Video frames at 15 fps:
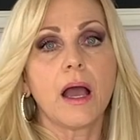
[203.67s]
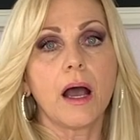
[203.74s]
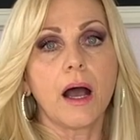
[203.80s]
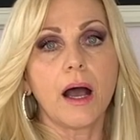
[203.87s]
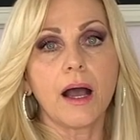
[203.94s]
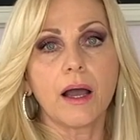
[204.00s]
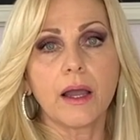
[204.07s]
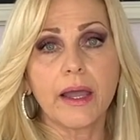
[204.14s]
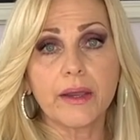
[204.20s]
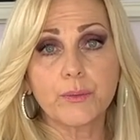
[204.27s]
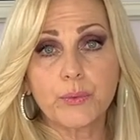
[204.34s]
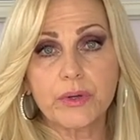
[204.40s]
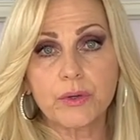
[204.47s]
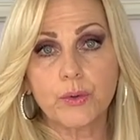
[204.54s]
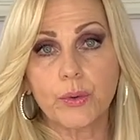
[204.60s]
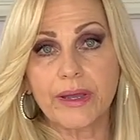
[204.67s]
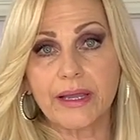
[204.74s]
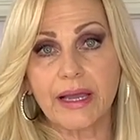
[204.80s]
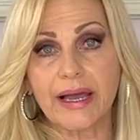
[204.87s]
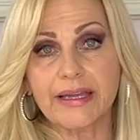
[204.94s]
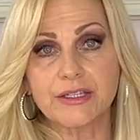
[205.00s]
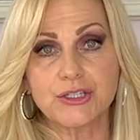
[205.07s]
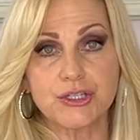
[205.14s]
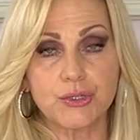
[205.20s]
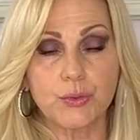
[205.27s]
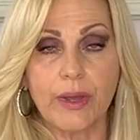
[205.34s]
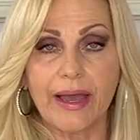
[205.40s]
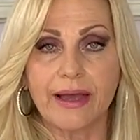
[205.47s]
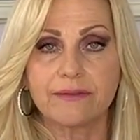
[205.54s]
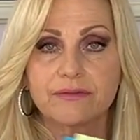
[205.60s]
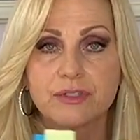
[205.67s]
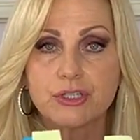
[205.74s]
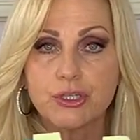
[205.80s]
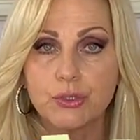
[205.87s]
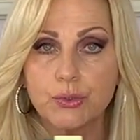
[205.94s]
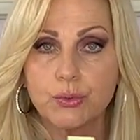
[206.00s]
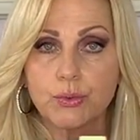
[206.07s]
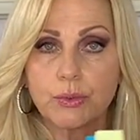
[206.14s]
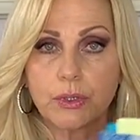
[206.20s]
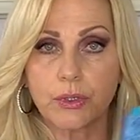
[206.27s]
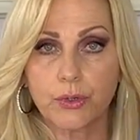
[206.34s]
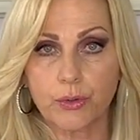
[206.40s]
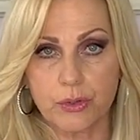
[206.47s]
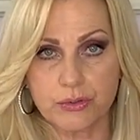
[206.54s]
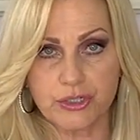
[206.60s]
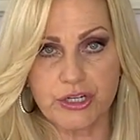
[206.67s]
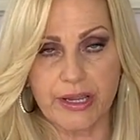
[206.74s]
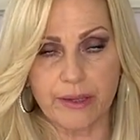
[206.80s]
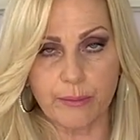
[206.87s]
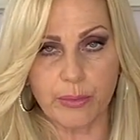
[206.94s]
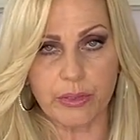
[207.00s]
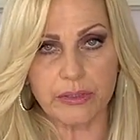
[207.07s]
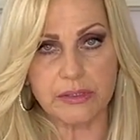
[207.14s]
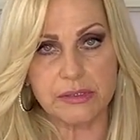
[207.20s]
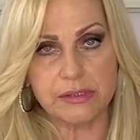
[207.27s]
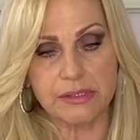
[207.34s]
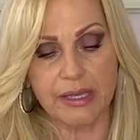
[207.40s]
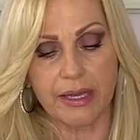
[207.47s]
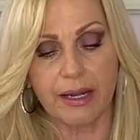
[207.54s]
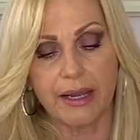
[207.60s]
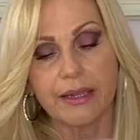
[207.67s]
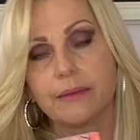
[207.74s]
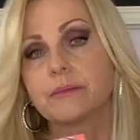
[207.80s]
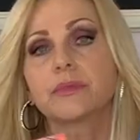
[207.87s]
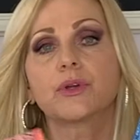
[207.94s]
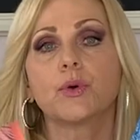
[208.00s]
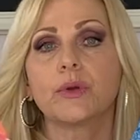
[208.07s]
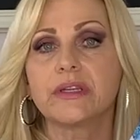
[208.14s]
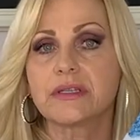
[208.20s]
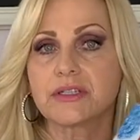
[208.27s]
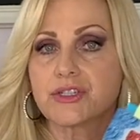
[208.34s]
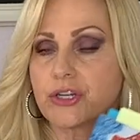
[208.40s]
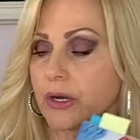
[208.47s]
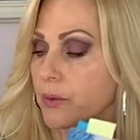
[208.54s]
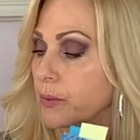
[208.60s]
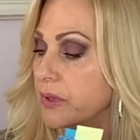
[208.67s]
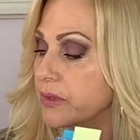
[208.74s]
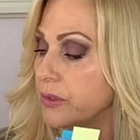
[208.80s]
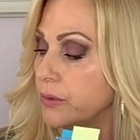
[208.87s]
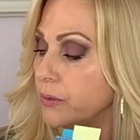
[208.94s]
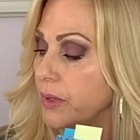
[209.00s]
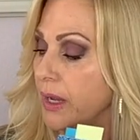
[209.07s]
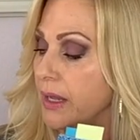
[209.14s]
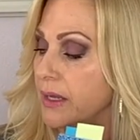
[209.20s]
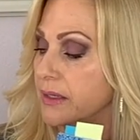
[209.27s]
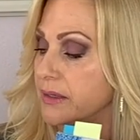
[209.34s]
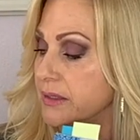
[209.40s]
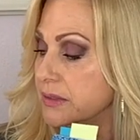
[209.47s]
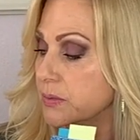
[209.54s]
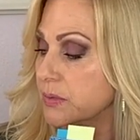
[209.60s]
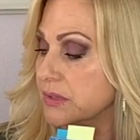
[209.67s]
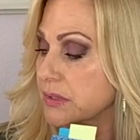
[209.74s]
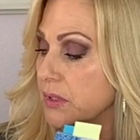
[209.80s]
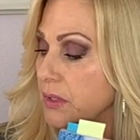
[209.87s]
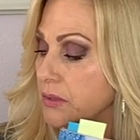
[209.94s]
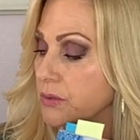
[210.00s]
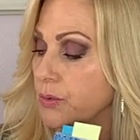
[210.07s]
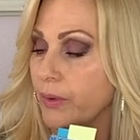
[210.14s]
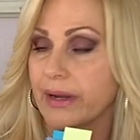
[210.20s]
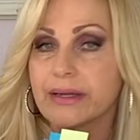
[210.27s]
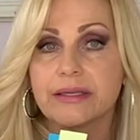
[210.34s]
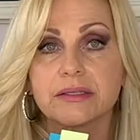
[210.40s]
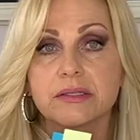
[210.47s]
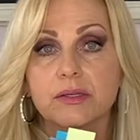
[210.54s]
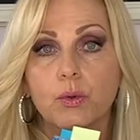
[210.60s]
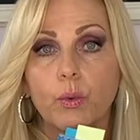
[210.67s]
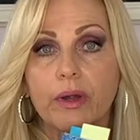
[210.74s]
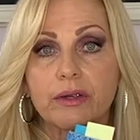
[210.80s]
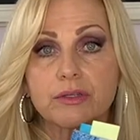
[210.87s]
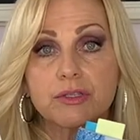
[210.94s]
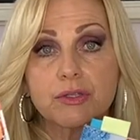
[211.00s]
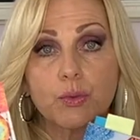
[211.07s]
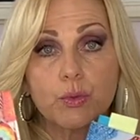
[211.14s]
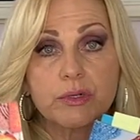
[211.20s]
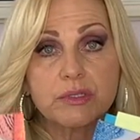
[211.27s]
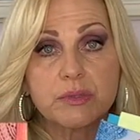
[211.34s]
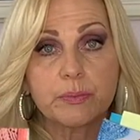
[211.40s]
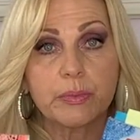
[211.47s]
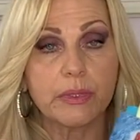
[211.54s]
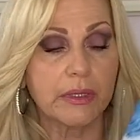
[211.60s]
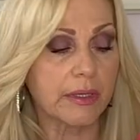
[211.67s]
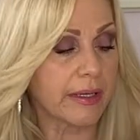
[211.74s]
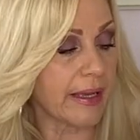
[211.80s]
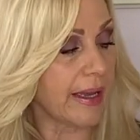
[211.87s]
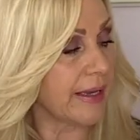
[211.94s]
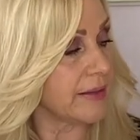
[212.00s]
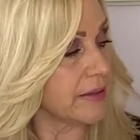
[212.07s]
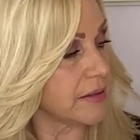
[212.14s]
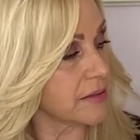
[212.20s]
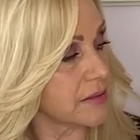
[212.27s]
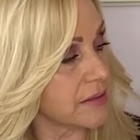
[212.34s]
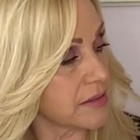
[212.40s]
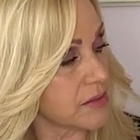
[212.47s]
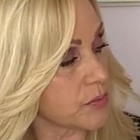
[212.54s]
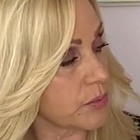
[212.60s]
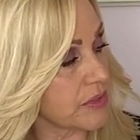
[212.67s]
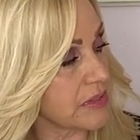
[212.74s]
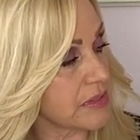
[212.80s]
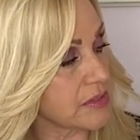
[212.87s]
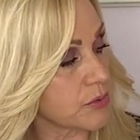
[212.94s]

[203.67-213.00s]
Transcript: And real quick, I do have 2 crochet books that I am going to share with you. This one's called Granny Square Source Book, and then this one's